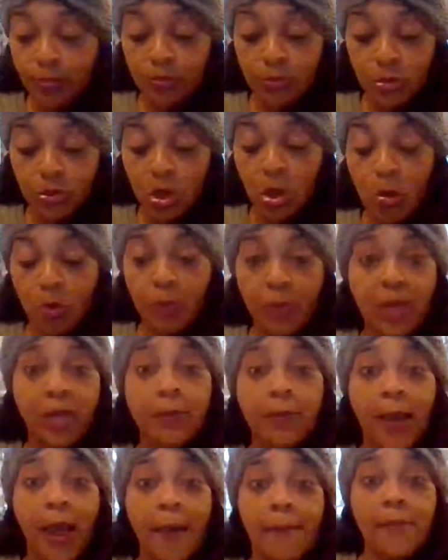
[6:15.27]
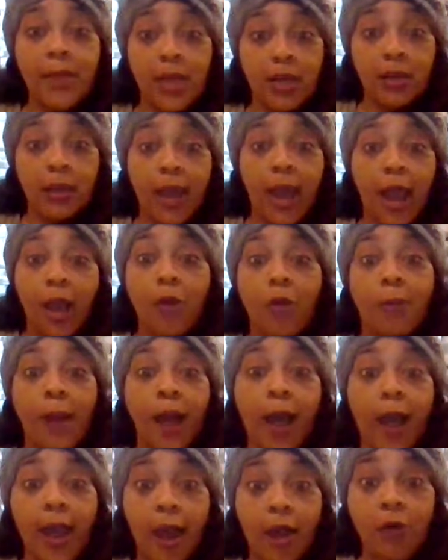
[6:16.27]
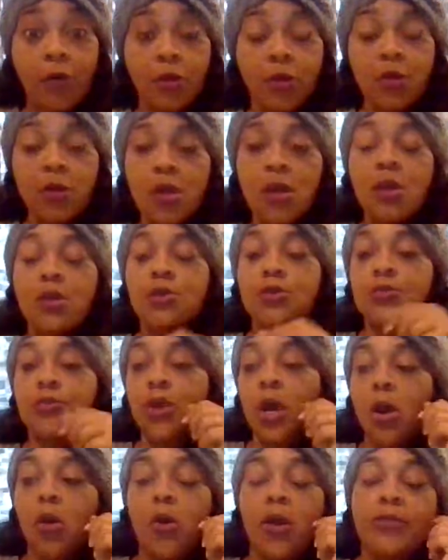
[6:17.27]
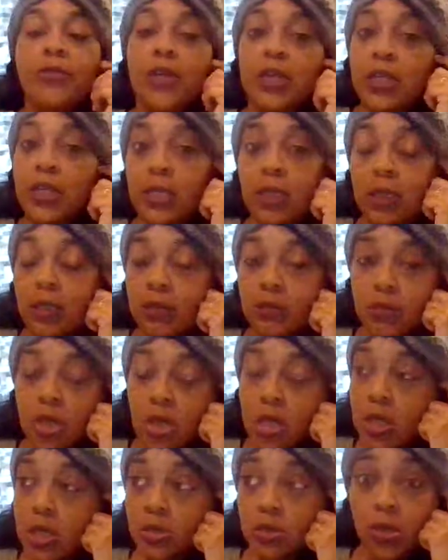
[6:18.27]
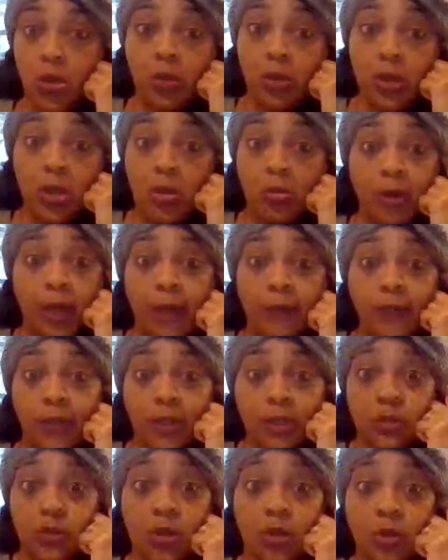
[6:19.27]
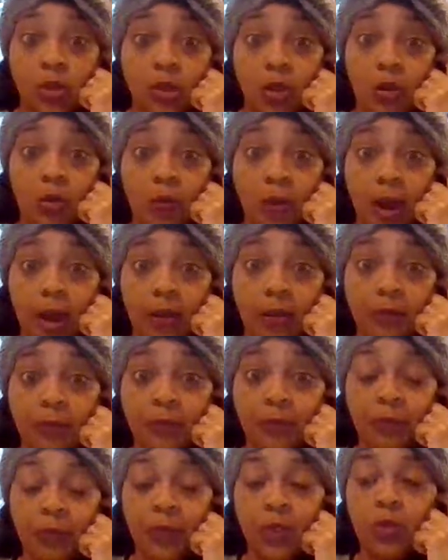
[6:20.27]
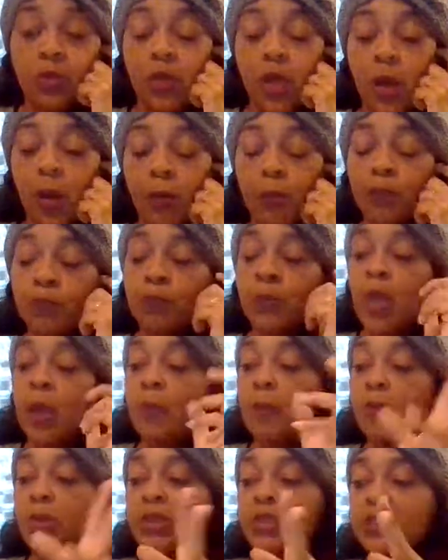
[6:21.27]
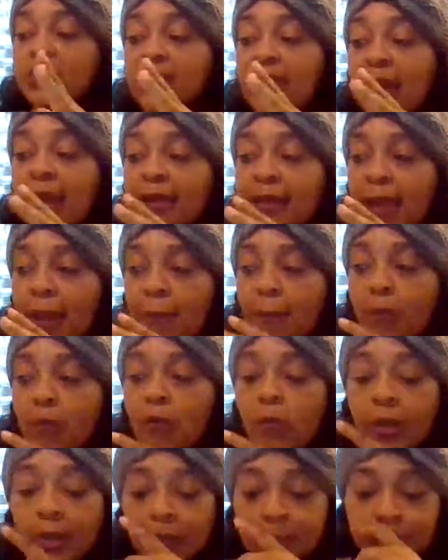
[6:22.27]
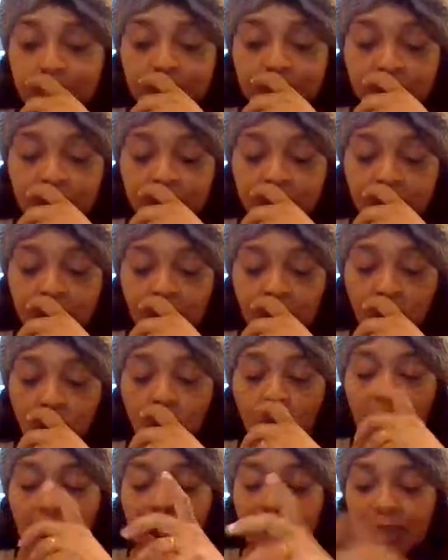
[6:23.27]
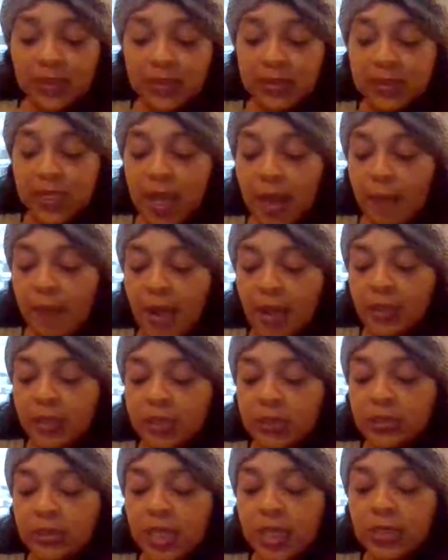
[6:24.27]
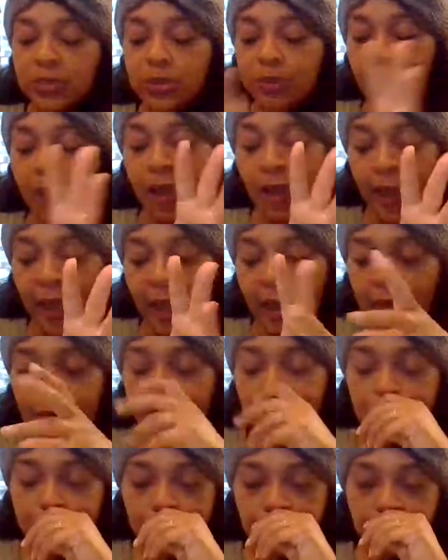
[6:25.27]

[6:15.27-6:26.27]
you know, minute by minute, hour by hour, you know, and then it can, it can totally go left, it can totally go right, you know. But it's at that point where I can say I'm at that stage in my life